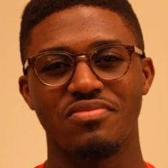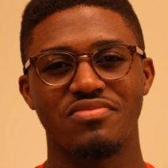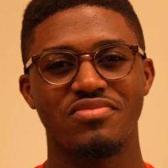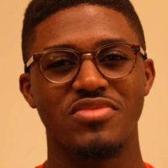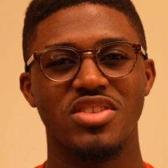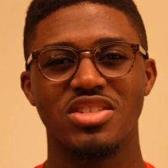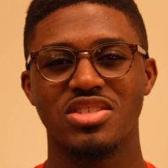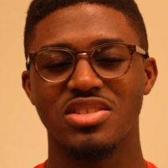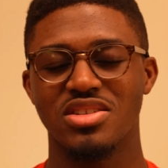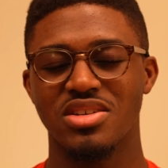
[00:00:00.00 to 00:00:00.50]

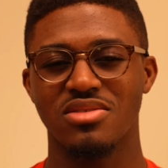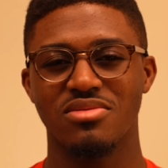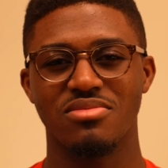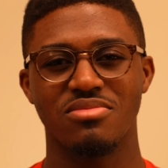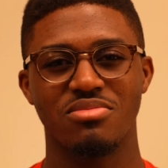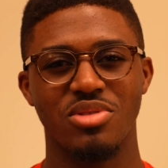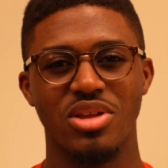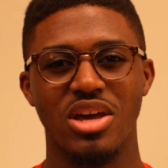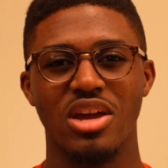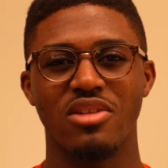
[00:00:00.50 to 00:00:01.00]
just to
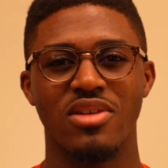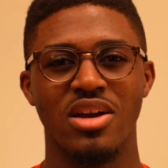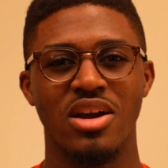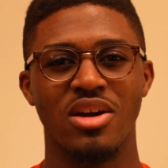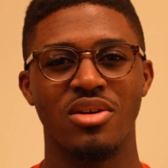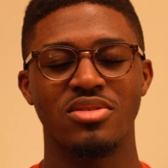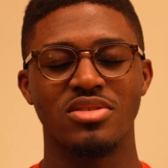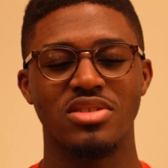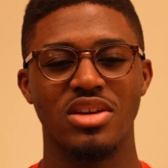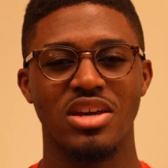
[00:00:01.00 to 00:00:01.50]
play
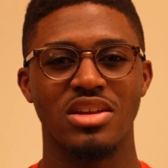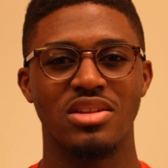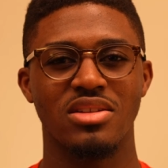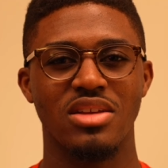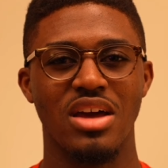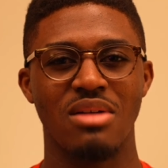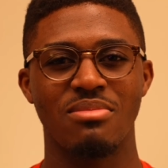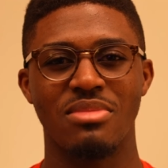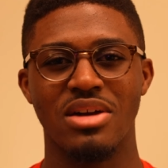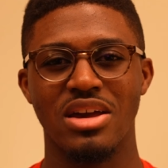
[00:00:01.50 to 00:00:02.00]
around, and
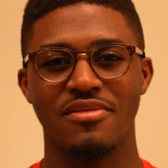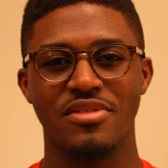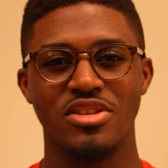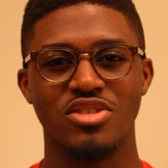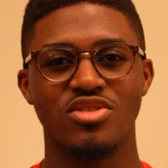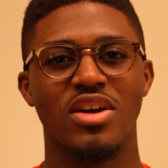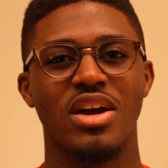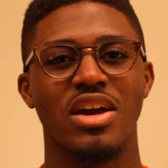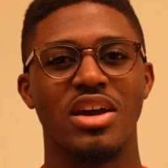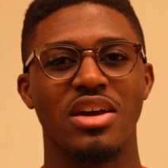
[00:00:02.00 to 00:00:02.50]
I might even
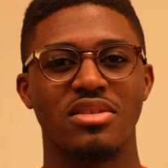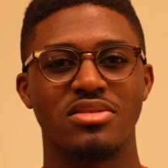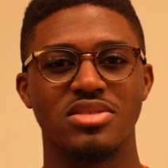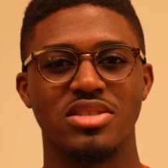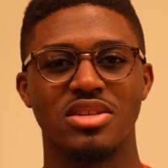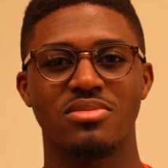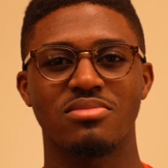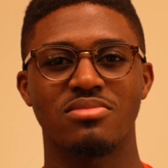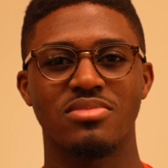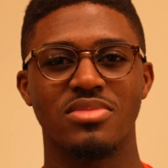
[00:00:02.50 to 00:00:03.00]
try
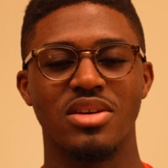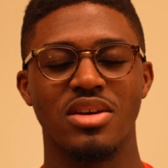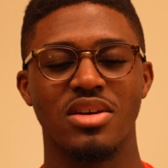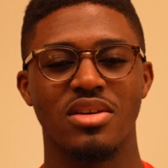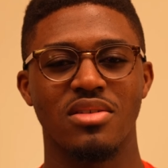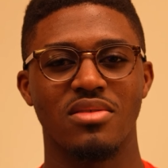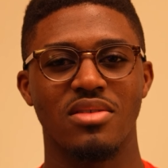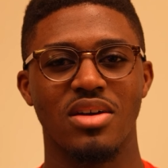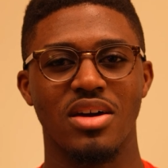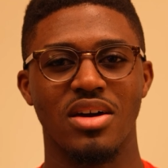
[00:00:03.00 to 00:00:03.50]
some
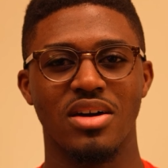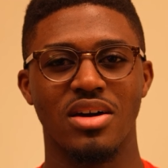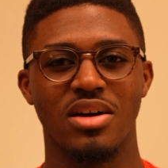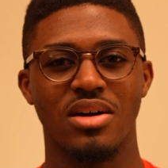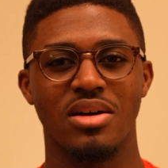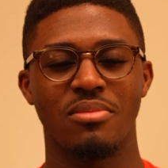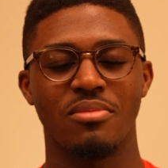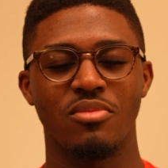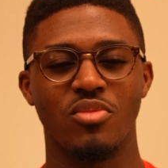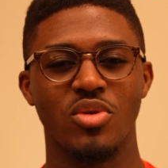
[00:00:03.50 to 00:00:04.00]

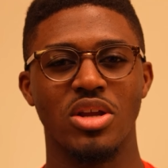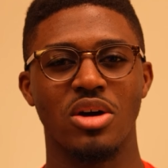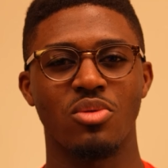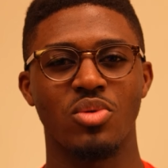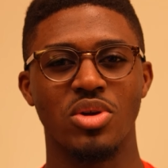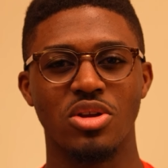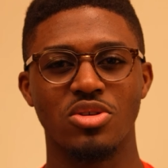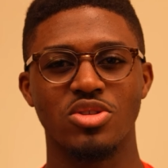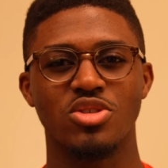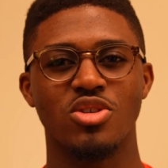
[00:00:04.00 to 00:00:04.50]
a
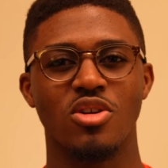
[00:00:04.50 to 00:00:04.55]
Windows